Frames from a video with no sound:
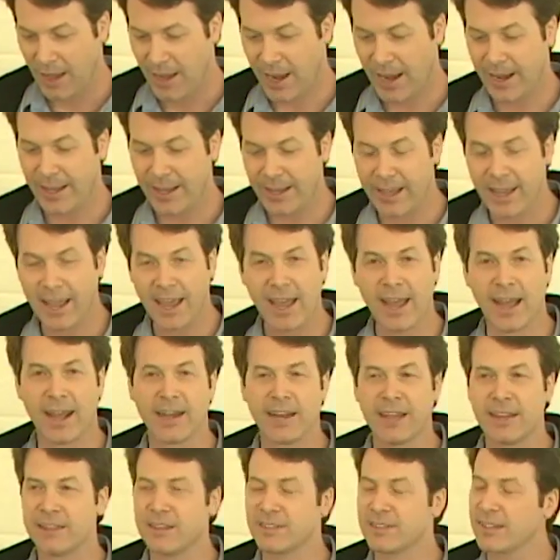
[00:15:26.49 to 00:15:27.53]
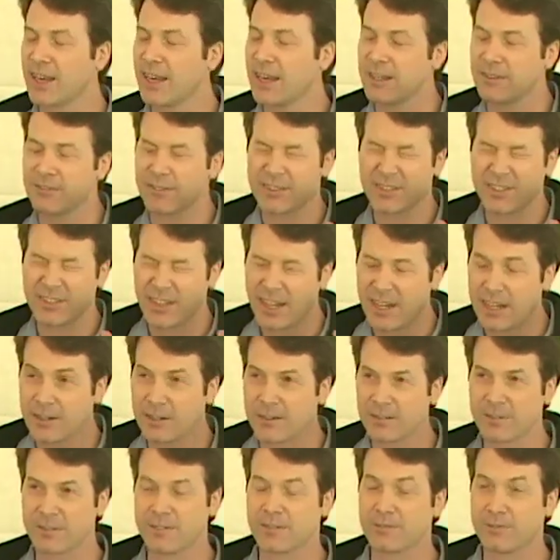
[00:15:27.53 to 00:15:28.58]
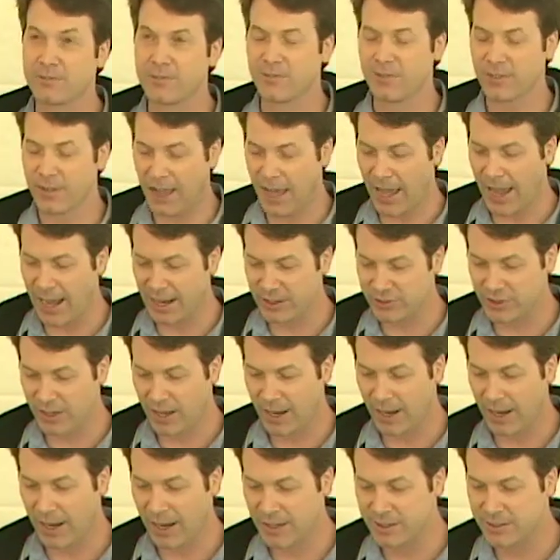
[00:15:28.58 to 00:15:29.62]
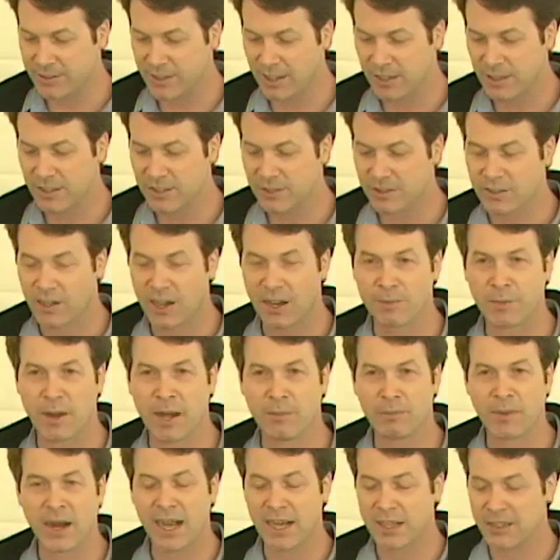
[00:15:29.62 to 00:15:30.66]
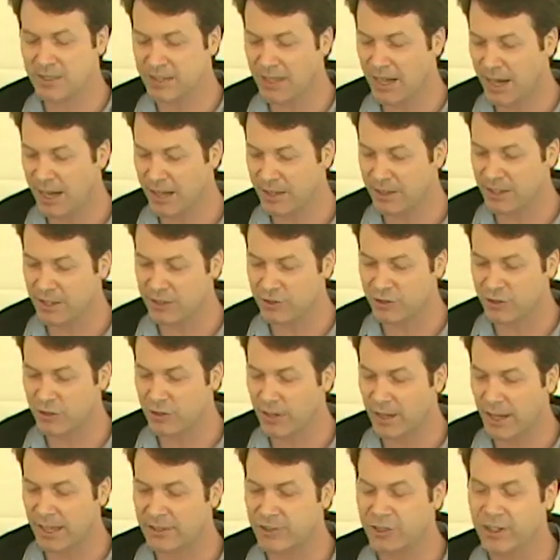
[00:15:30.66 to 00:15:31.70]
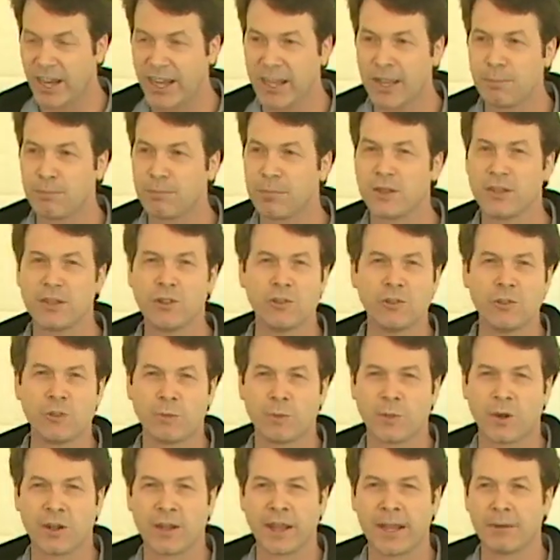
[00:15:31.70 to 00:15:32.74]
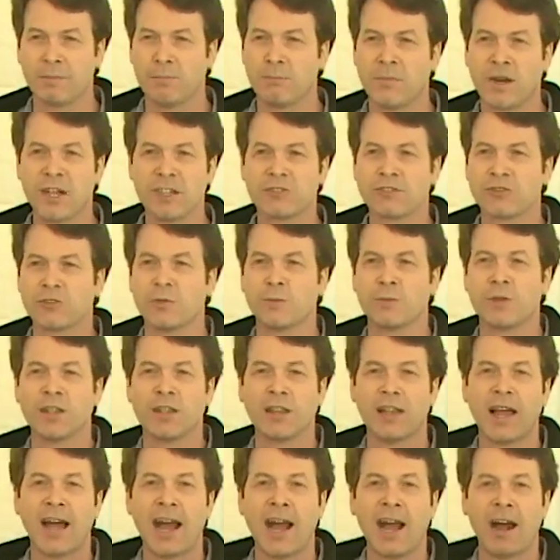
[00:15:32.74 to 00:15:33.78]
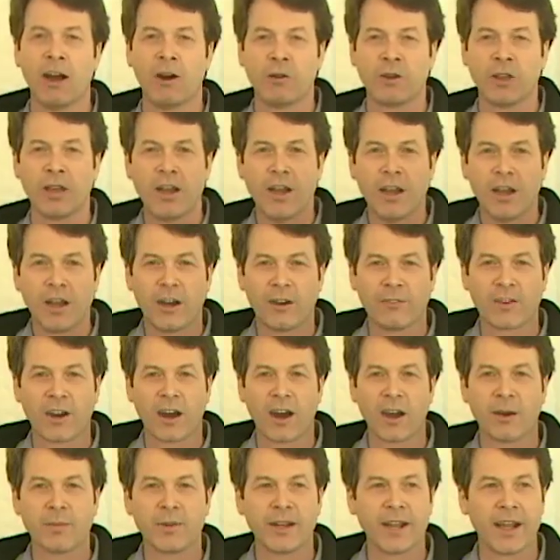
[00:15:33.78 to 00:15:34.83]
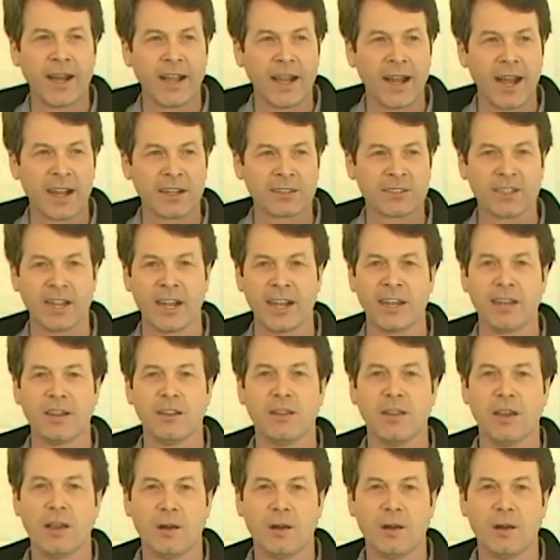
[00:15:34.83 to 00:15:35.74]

And again, in this kind of sudden flash, I suddenly saw in my mind's eye this a giant plume, a like mushroom cloud of carbon dioxide